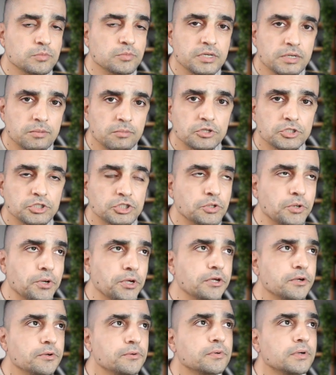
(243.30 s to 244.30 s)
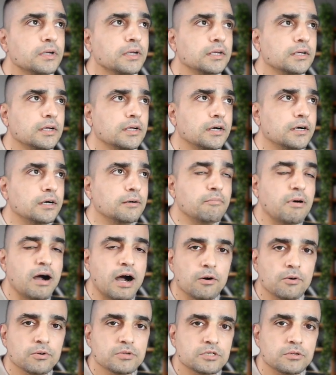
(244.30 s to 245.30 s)
to be able to show you
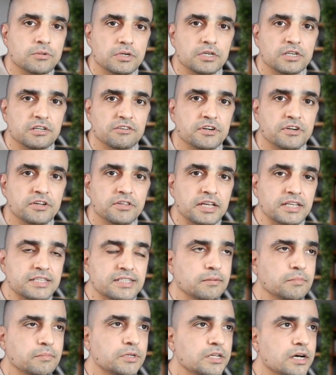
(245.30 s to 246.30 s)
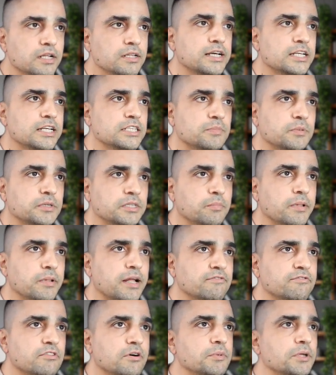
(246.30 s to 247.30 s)
how certain different things can be done as per the
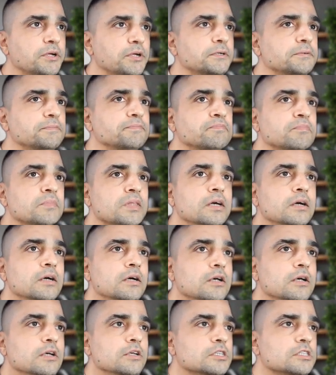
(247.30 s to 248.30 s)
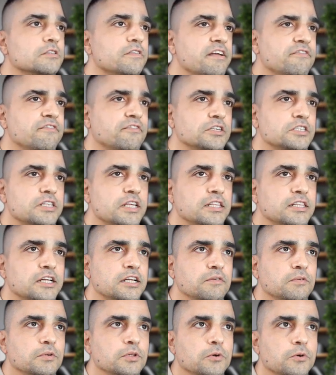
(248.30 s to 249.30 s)
platform here. So the very first thing that
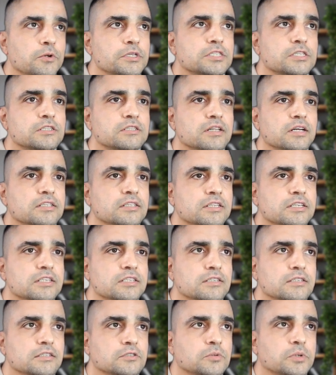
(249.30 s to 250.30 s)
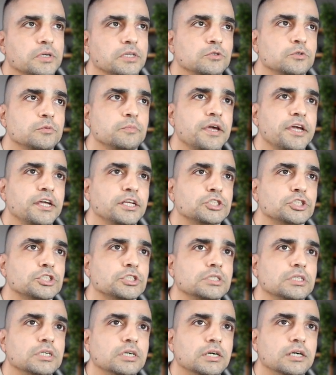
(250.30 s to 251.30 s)
you would notice is that this is a
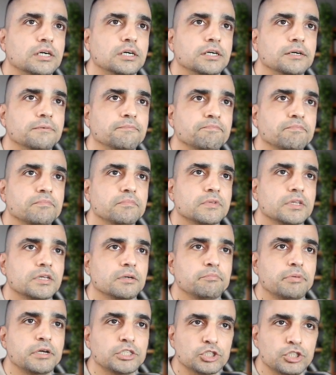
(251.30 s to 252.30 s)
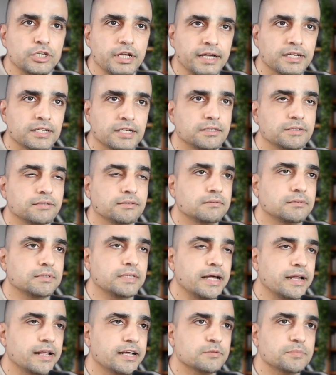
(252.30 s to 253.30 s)
22-page pitch deck
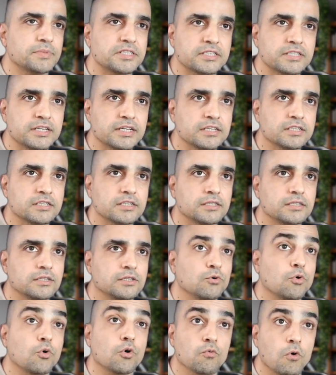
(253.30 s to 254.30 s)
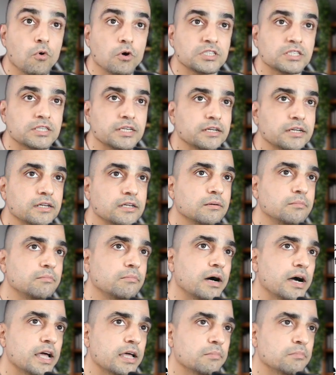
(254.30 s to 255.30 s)
that has been sent or was sent
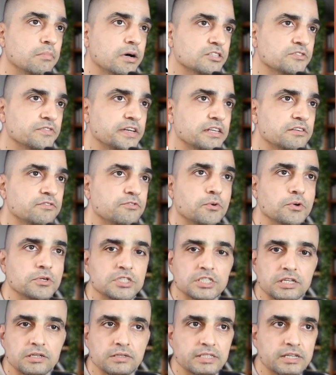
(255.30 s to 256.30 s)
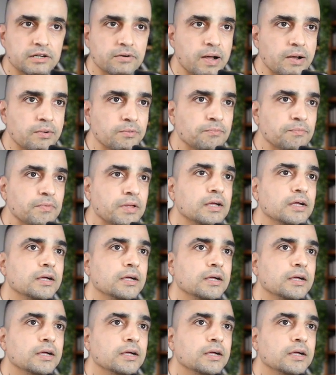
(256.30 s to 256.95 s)
by BuzzFeed for Series A round.